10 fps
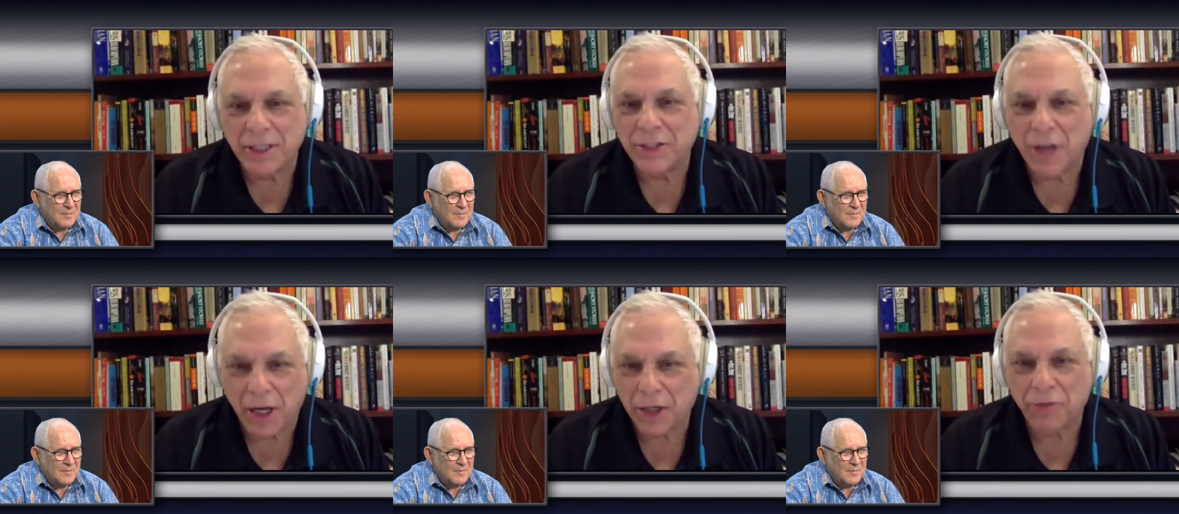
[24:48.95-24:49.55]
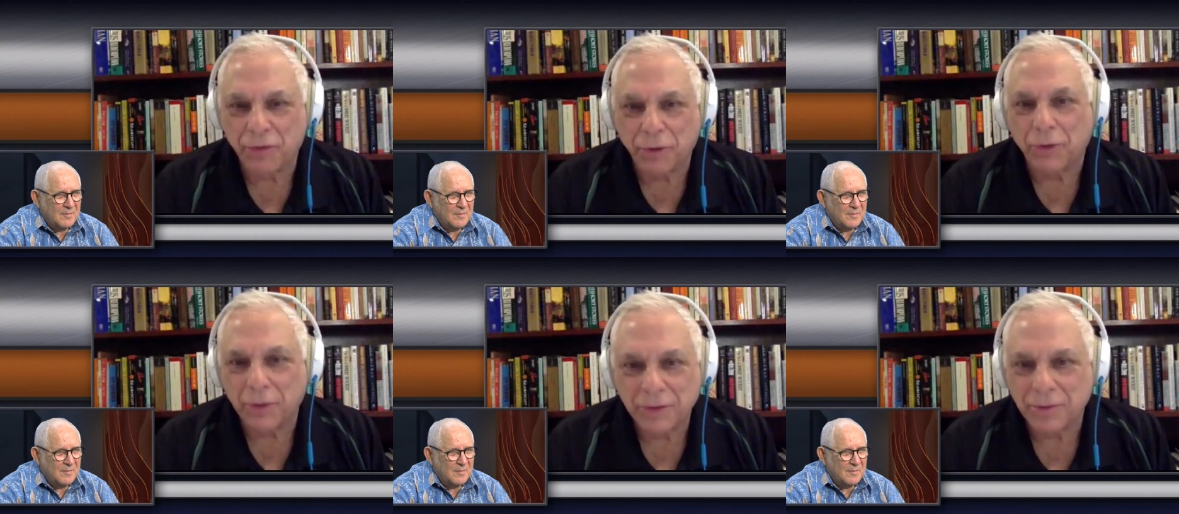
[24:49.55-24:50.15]
Speaker 1: exotic
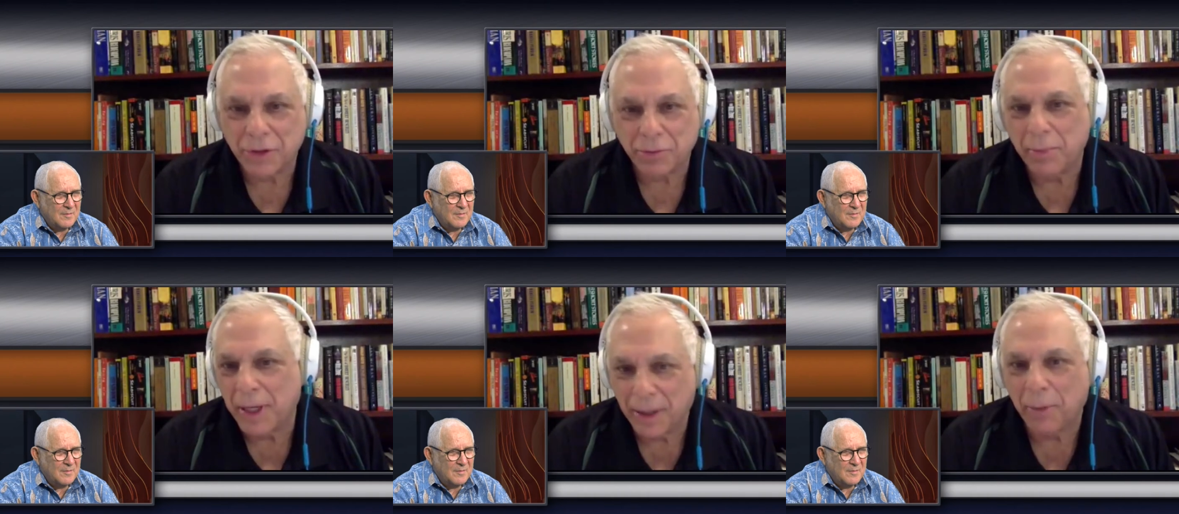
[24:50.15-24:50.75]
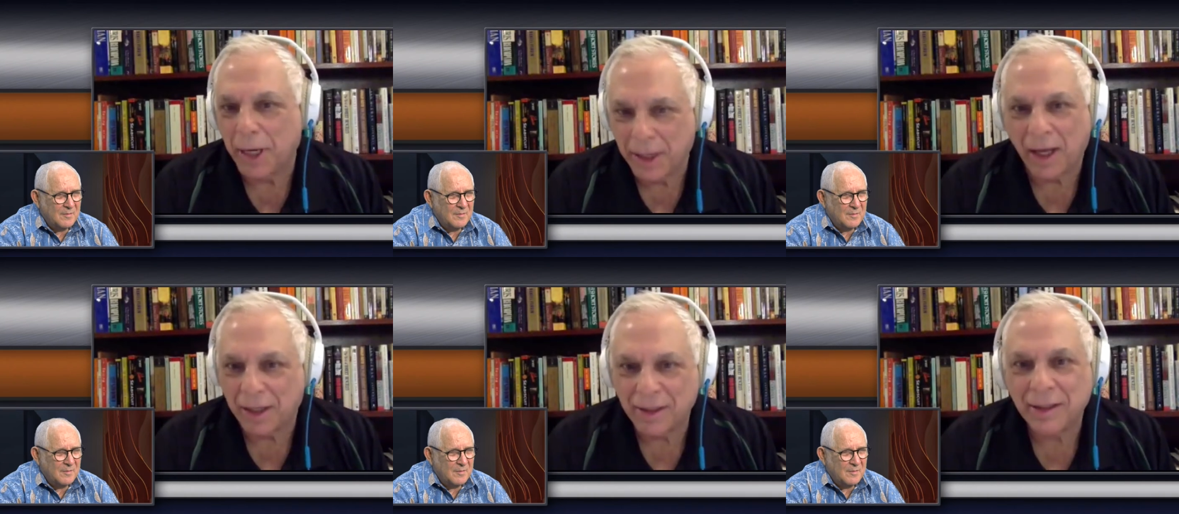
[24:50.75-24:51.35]
fuels, which may or may
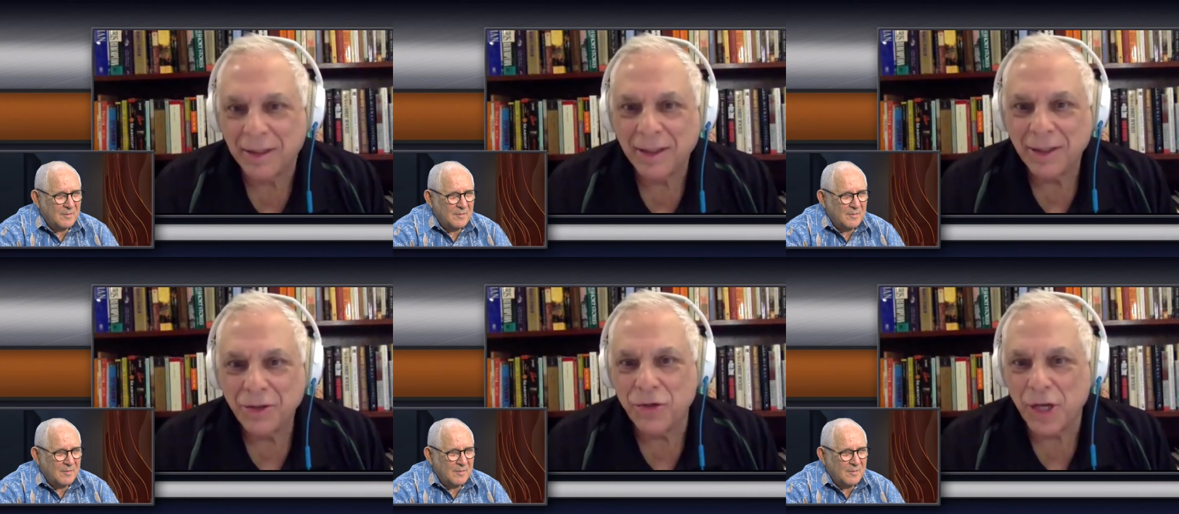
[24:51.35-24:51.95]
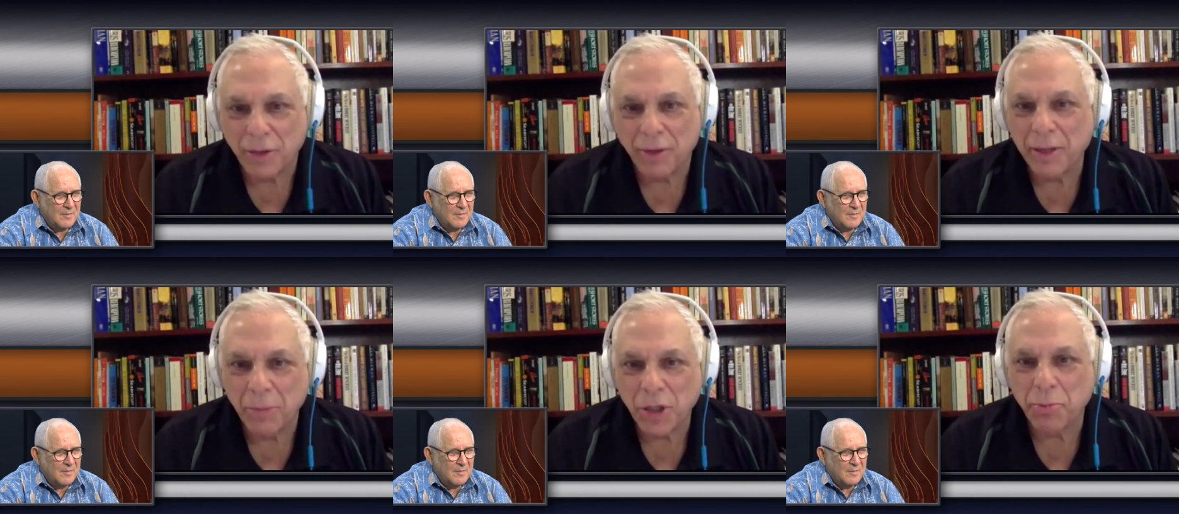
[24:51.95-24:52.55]
not
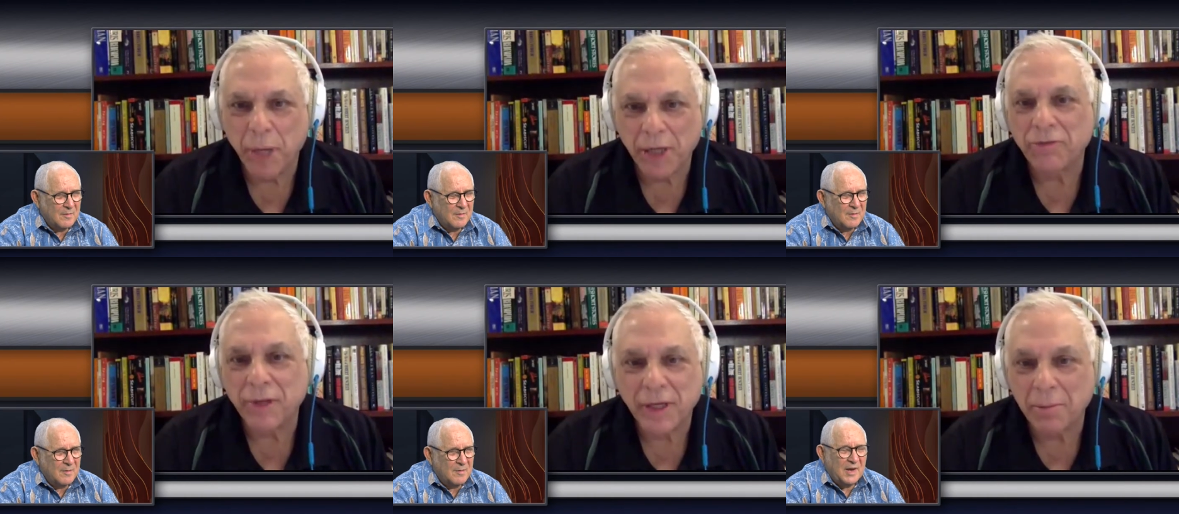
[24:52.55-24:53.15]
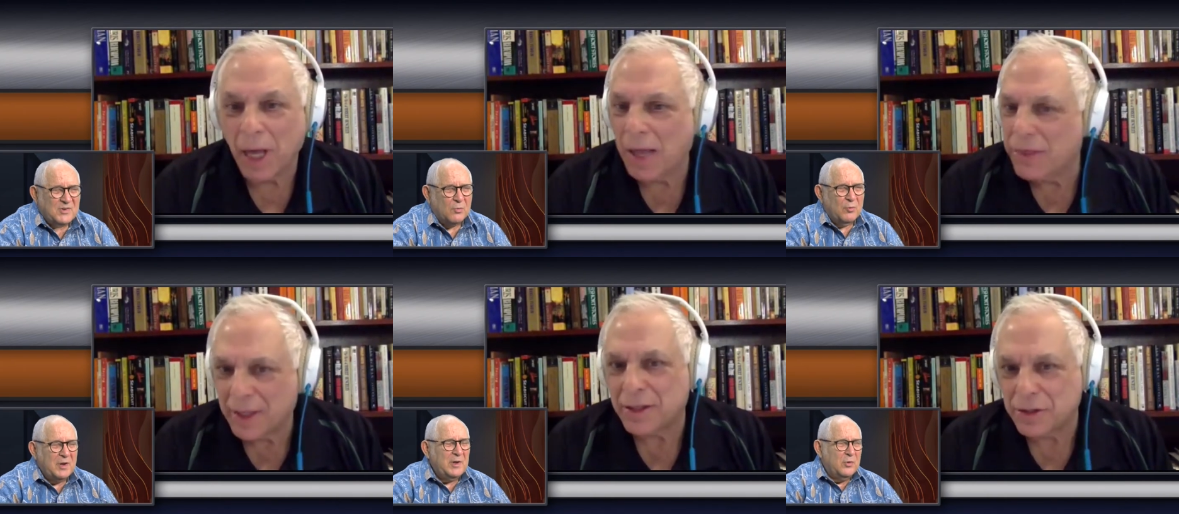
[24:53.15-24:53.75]
generate much benefit?
Speaker 2: That's I, I a
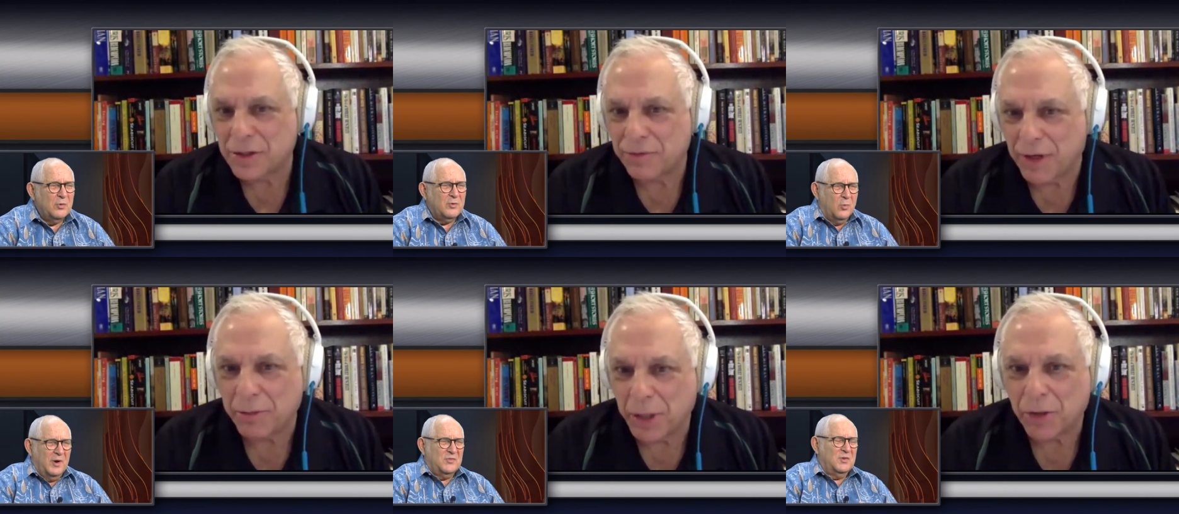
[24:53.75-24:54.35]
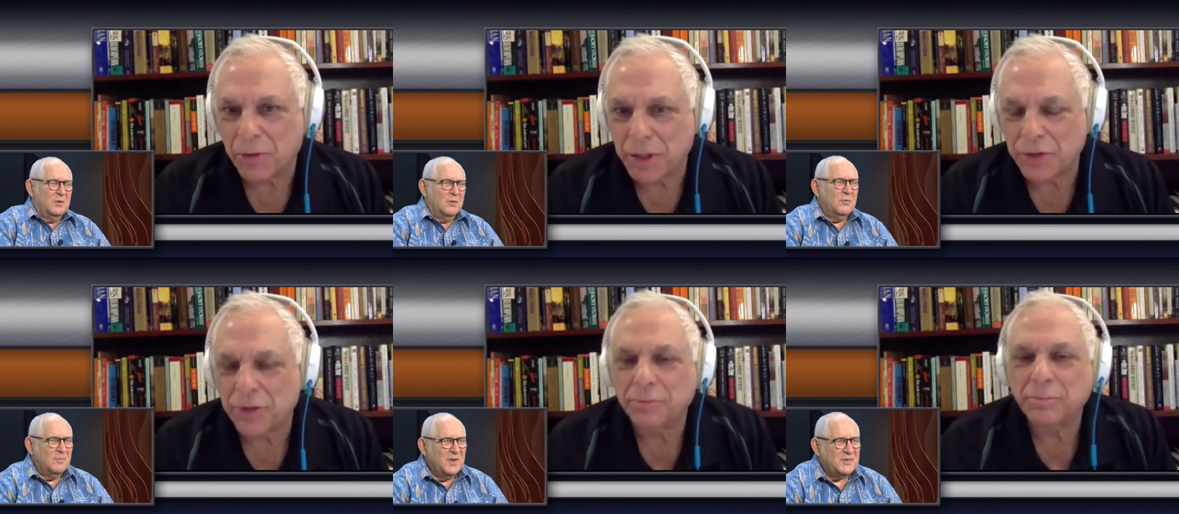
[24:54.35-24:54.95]
really good a question.
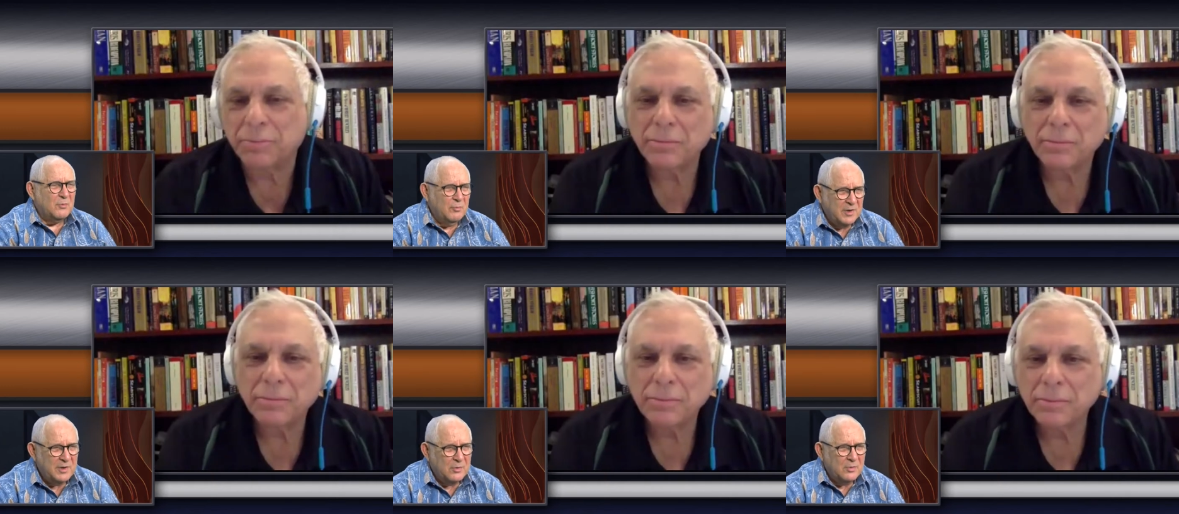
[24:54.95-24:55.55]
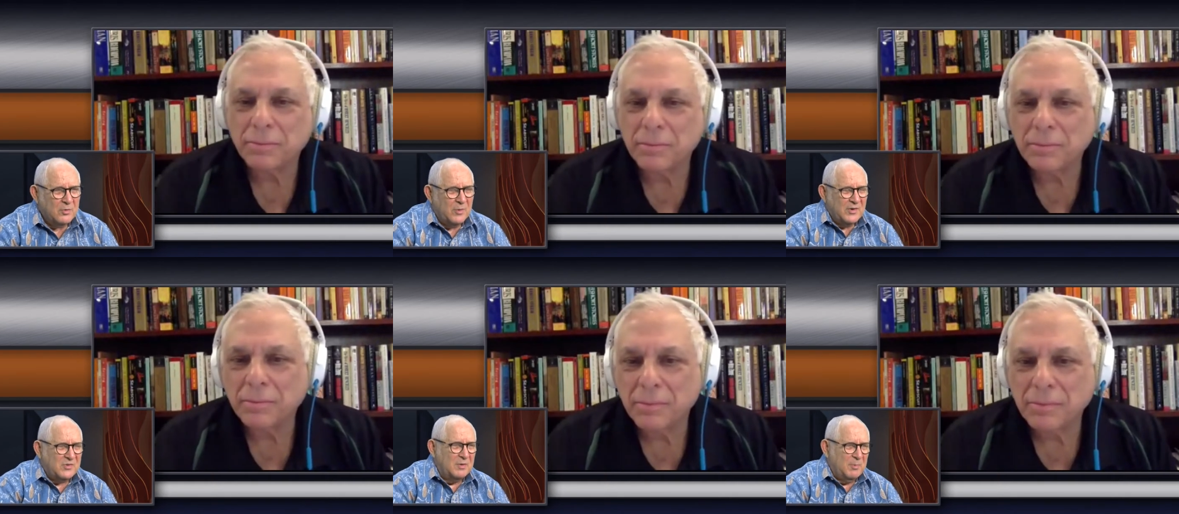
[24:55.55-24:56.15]
question. That's a really good
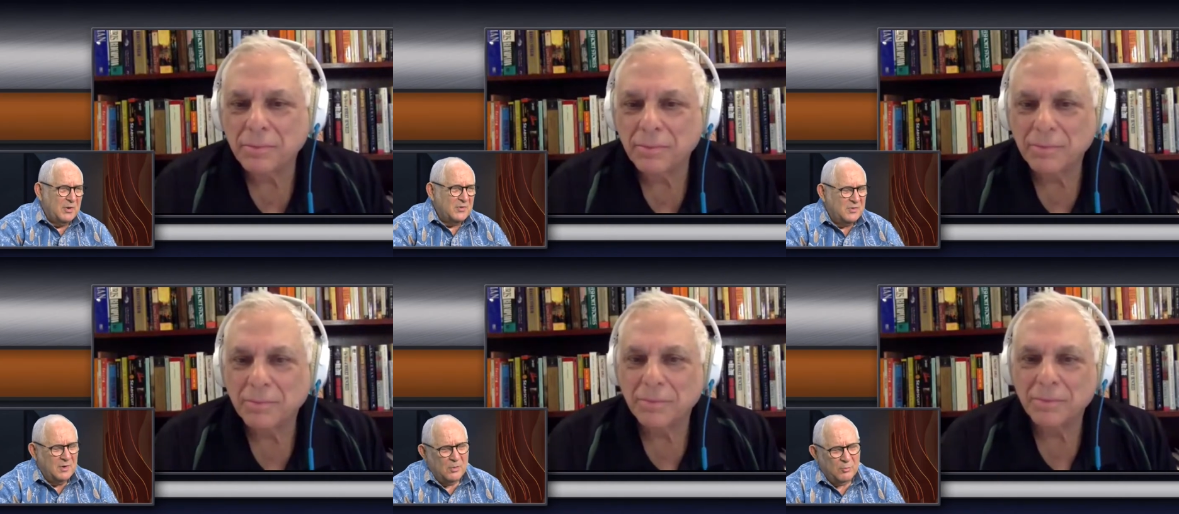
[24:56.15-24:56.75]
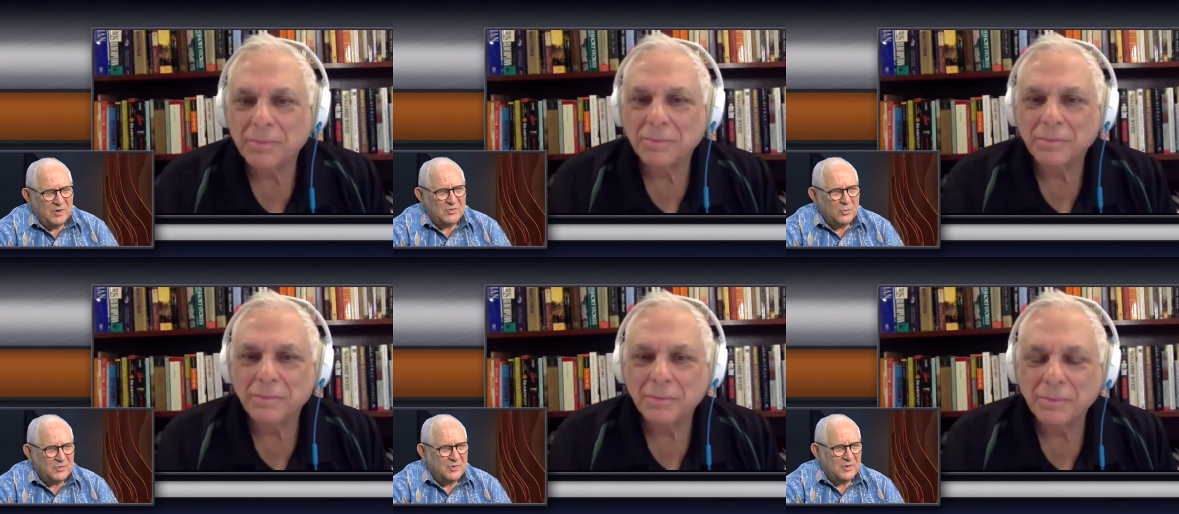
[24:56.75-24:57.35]
question because you know
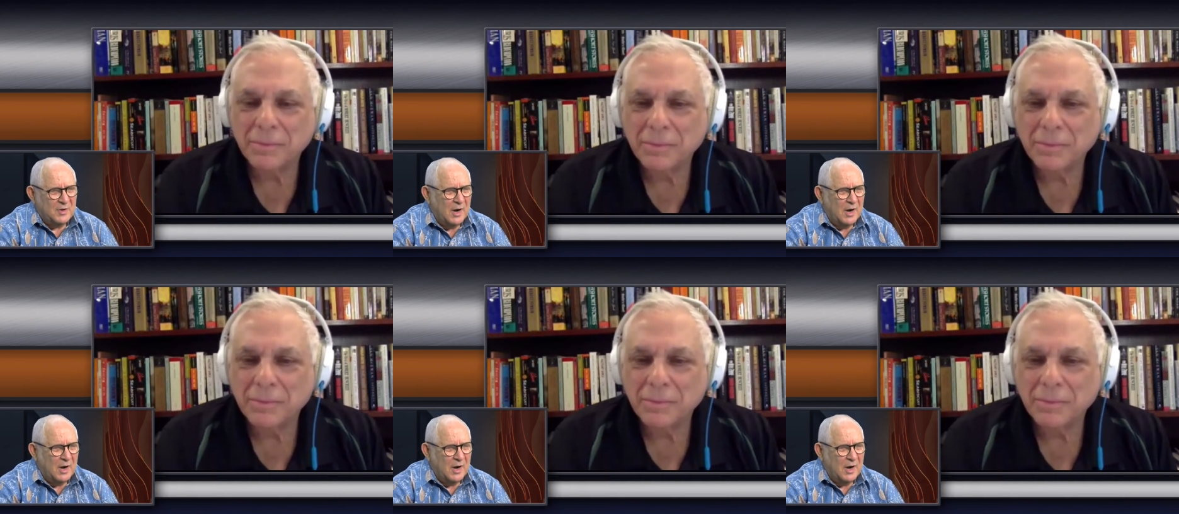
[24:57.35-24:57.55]
resources